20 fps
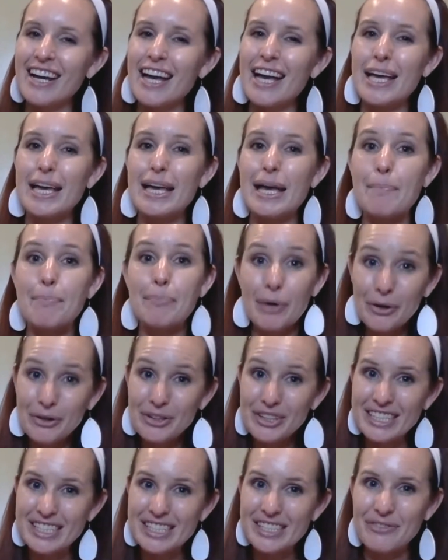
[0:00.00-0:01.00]
a
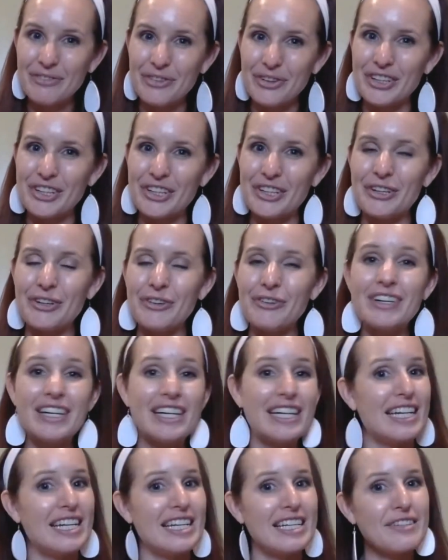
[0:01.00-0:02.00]
bonus for you.
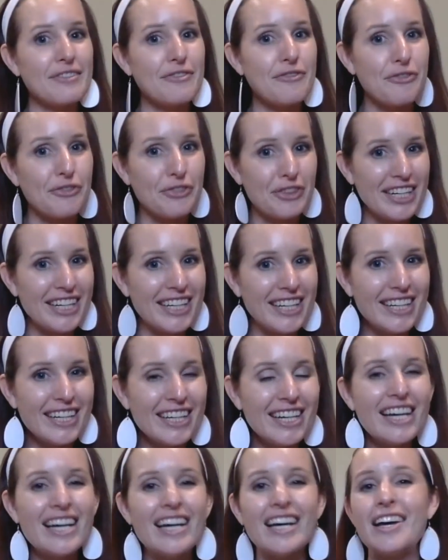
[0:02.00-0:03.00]
It is free.
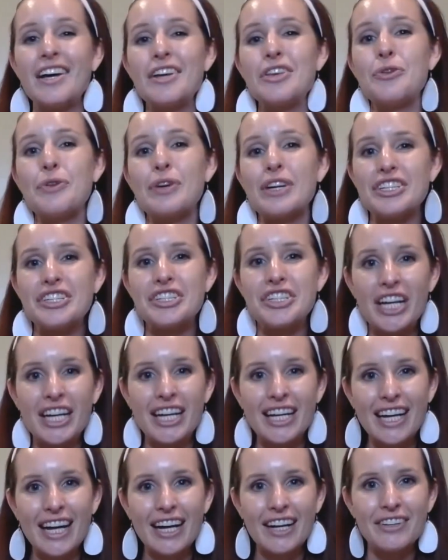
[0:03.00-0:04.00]
You can check
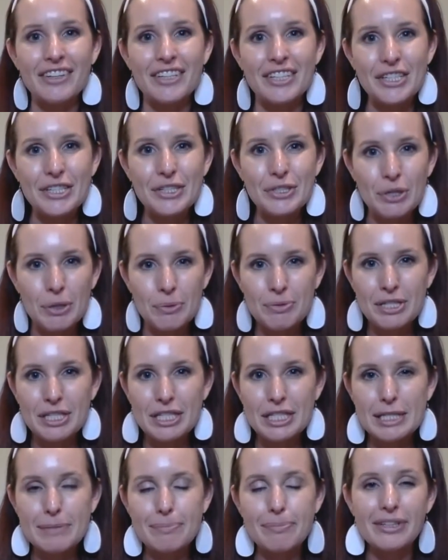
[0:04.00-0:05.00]
it out in the
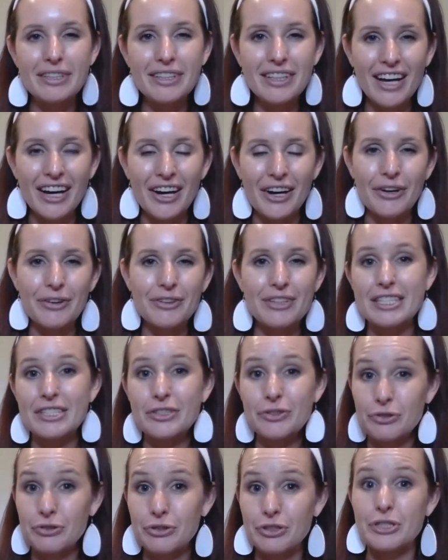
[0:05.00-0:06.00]
descriptions below, this
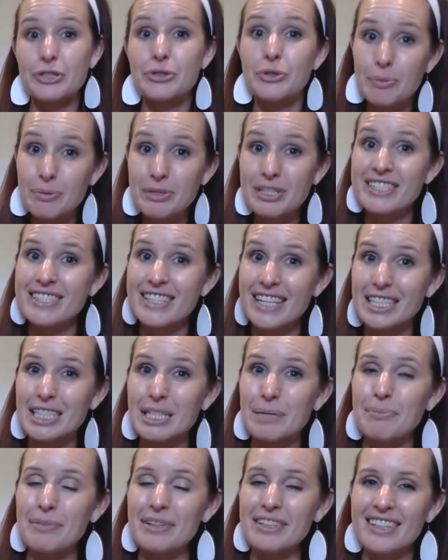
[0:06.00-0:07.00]
description
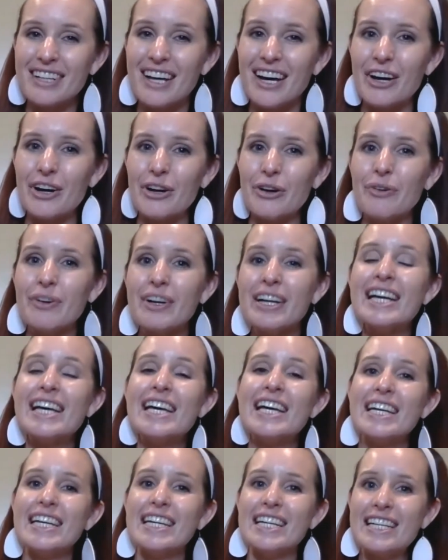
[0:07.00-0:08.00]
section below.
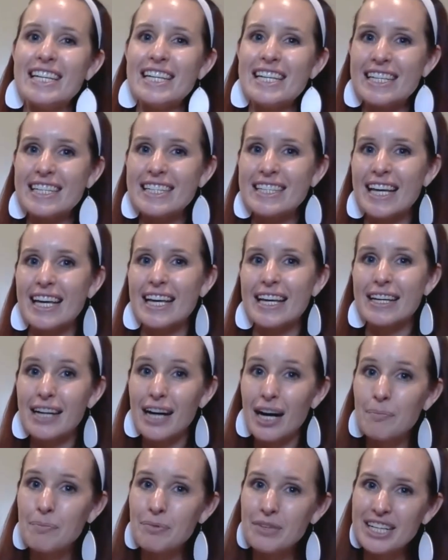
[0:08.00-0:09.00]
It is a
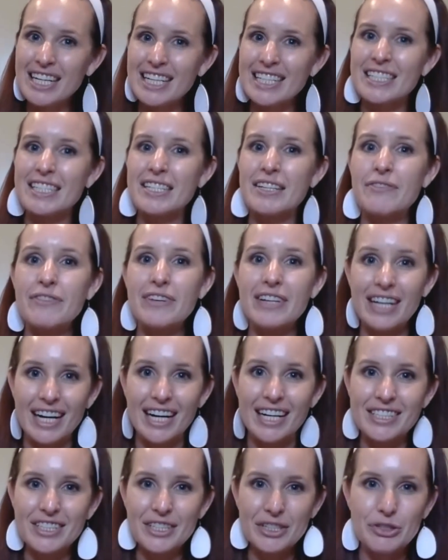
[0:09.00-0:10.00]
comprehensive
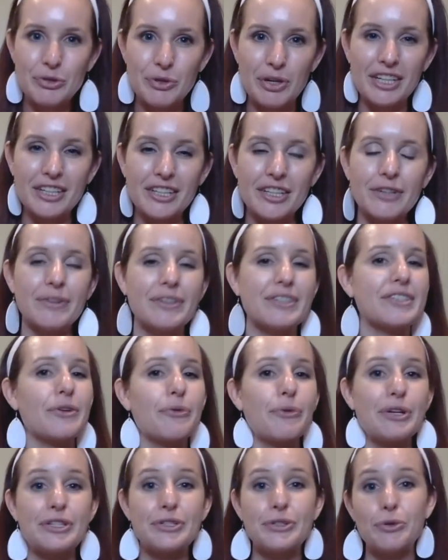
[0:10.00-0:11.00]
guide to Trello. It's
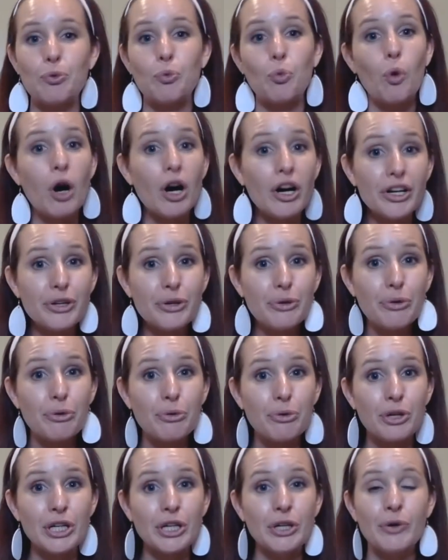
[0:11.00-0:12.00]
going to walk you
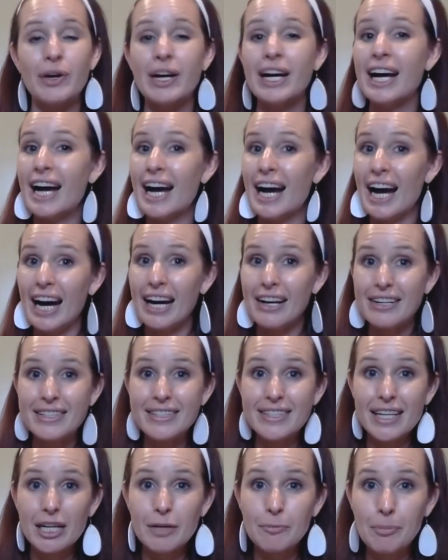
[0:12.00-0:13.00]
through how to
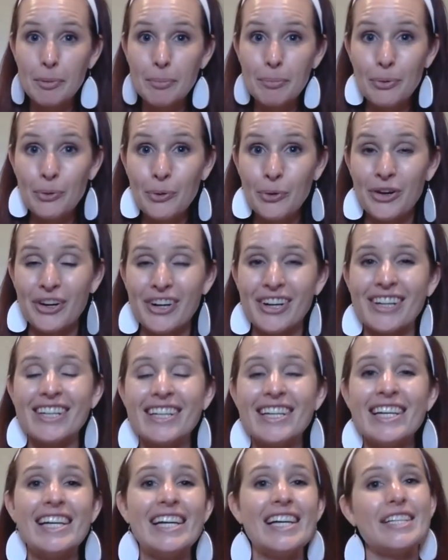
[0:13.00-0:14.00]
set up a board.
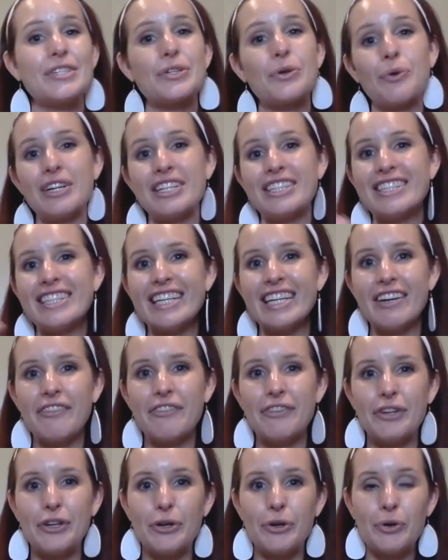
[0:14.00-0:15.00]
It's going to give
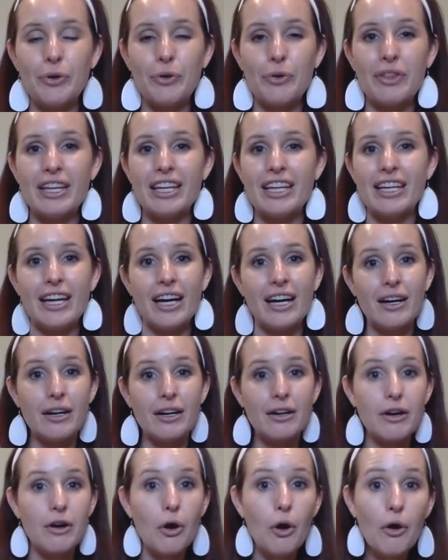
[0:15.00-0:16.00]
you the
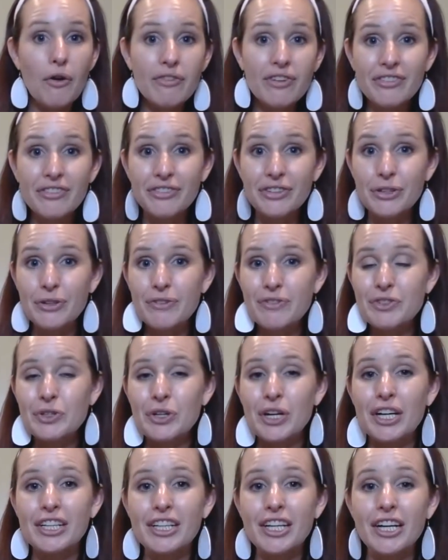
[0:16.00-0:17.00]
overview of
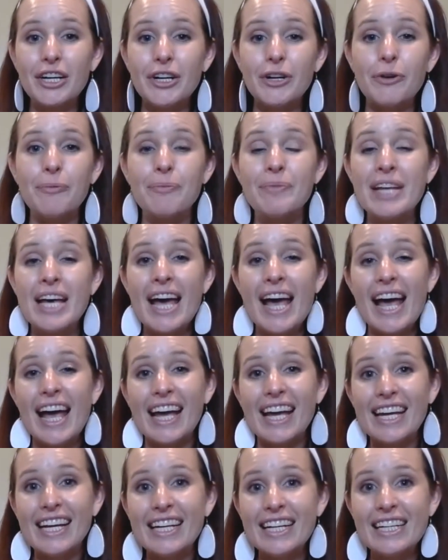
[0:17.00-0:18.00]
Trello,
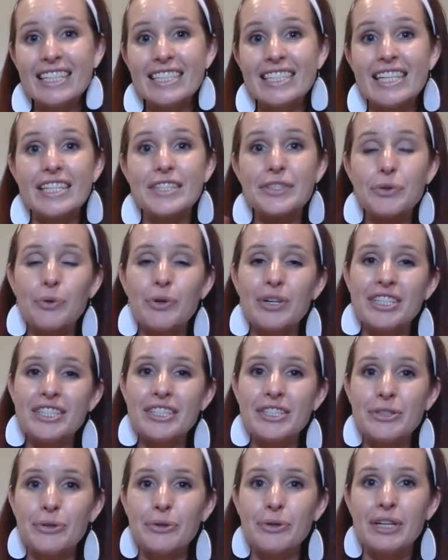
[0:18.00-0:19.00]
and it's going
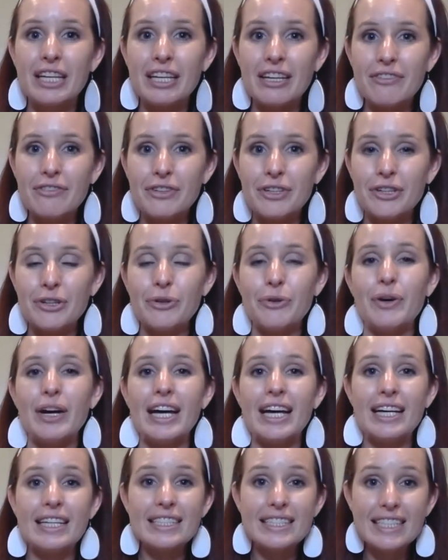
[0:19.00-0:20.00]
to give you
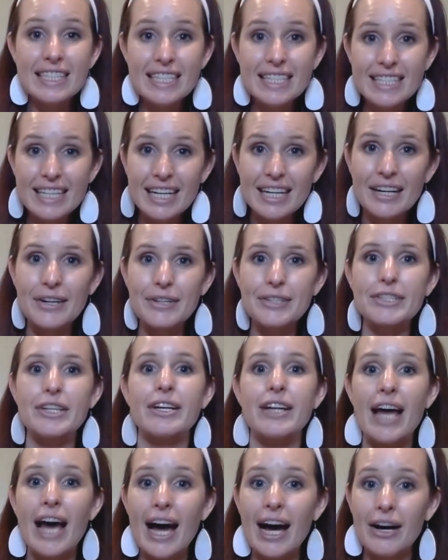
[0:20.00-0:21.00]
details on
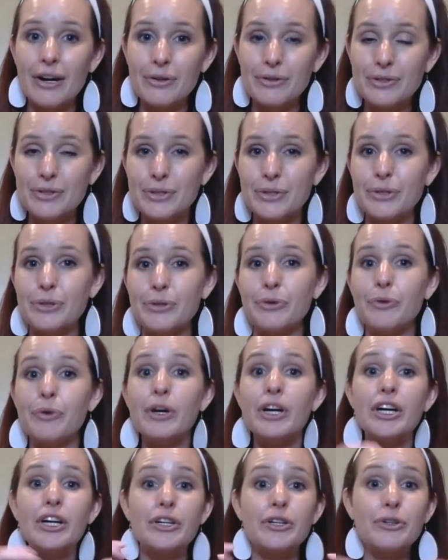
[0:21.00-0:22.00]
how to
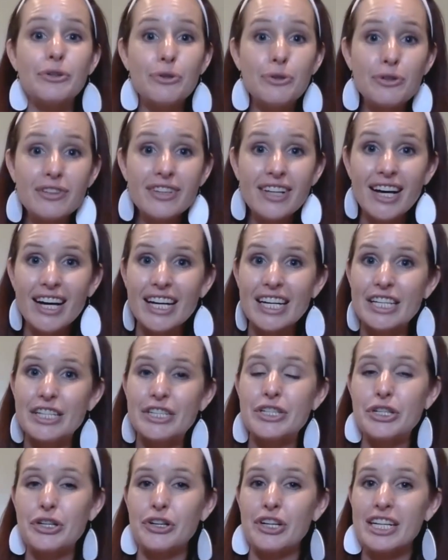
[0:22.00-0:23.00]

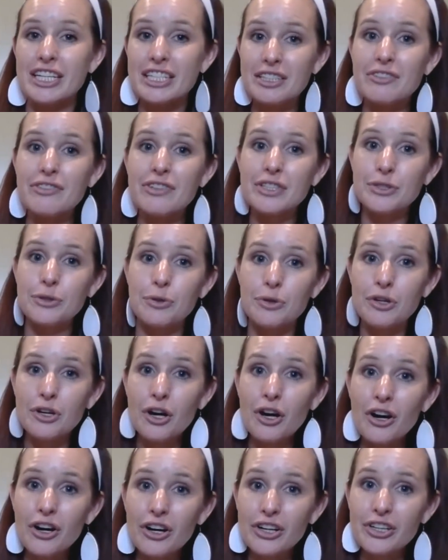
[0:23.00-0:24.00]
utilize your individual
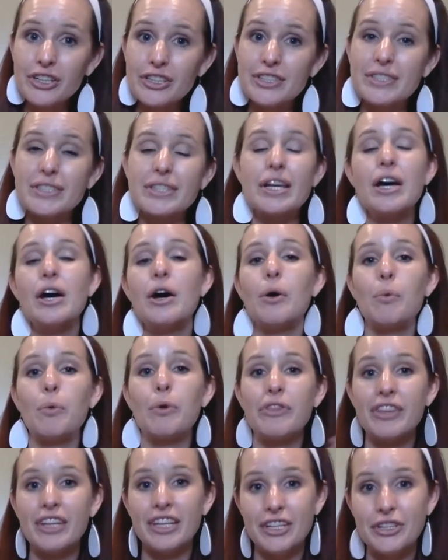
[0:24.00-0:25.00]
cards
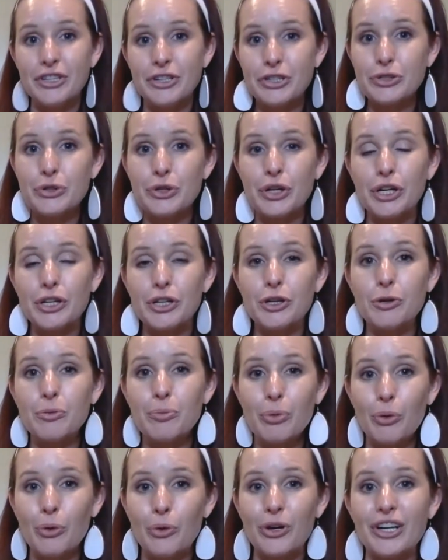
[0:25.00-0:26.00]
within your Trello
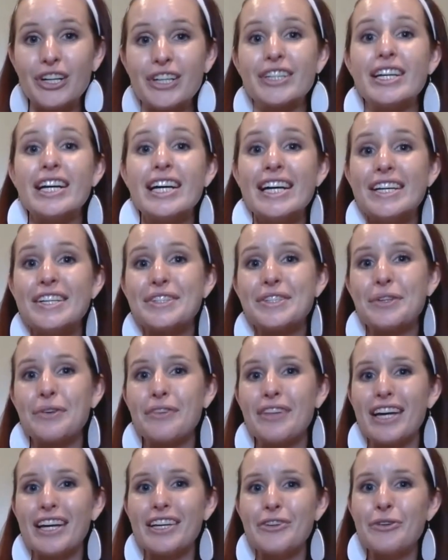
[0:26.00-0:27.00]
board so
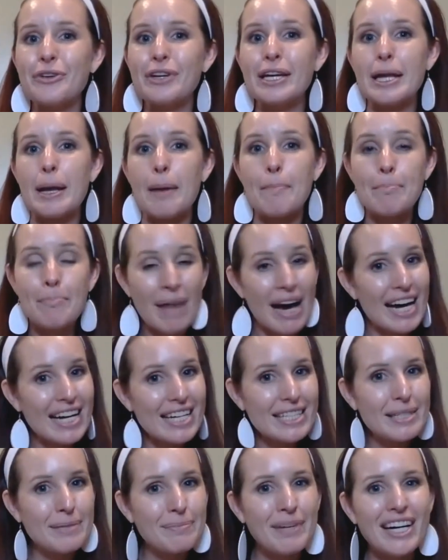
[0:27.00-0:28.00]
that you can
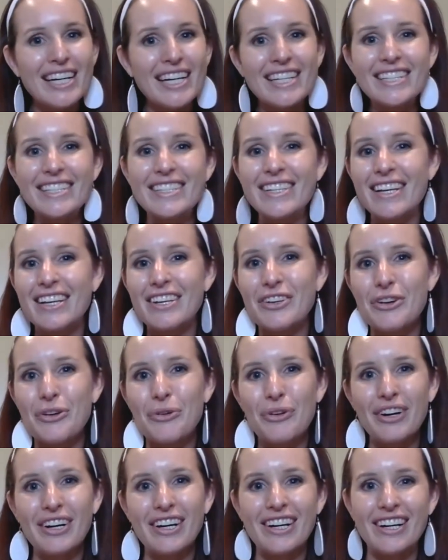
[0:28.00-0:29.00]
maximize
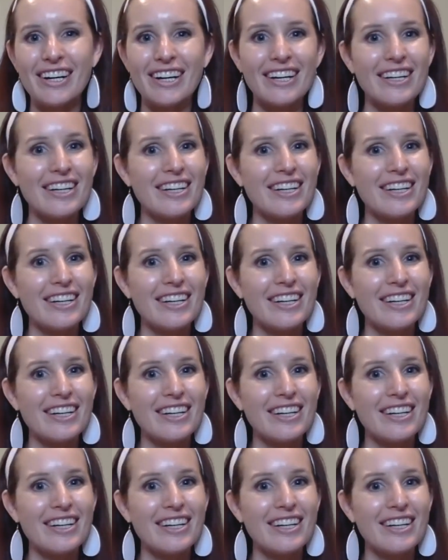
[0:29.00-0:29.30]
your